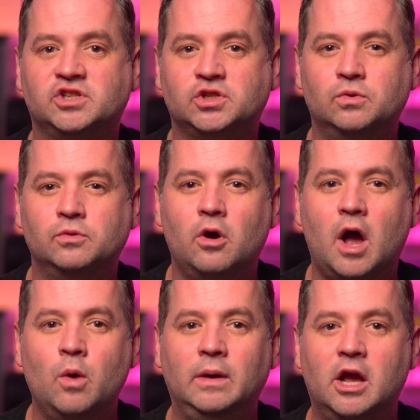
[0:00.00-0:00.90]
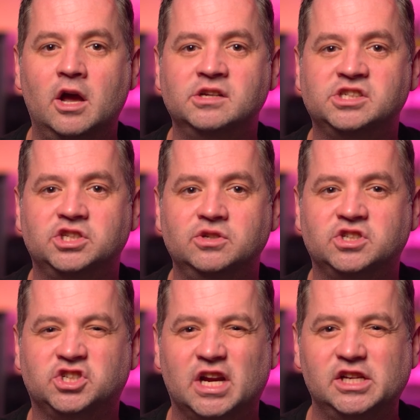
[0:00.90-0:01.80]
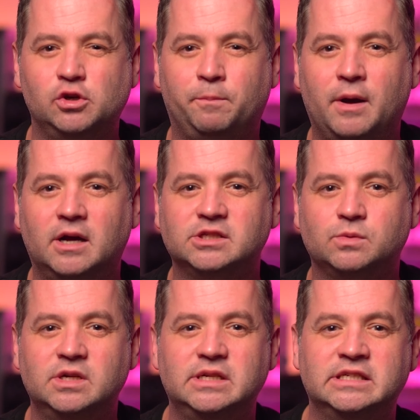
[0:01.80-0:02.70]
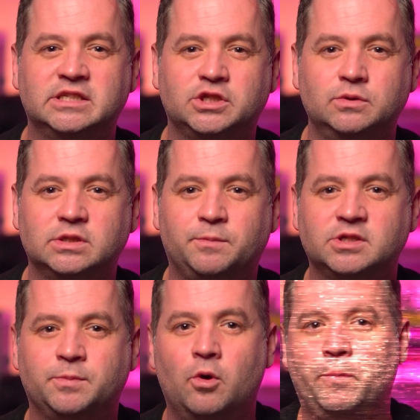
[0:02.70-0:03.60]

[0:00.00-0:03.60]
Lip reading: tool not only urges you to change your password as soon as possible,